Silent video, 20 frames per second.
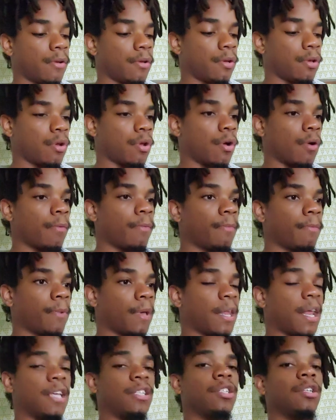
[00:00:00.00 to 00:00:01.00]
you know?
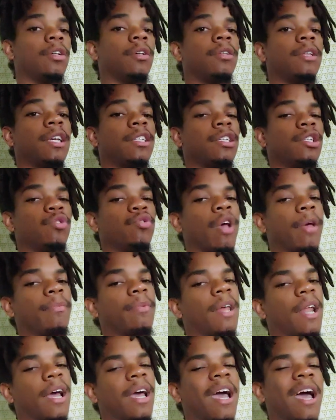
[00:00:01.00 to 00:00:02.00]
And that's a, that's a trap
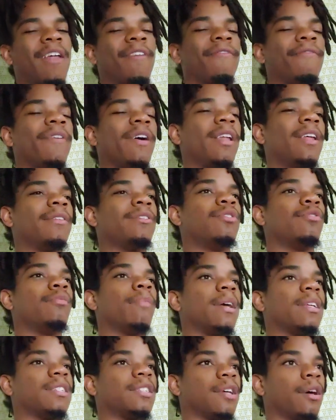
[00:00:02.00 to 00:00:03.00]
that I kind of fell into
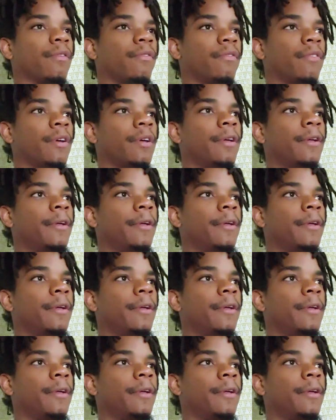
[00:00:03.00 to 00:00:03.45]
myself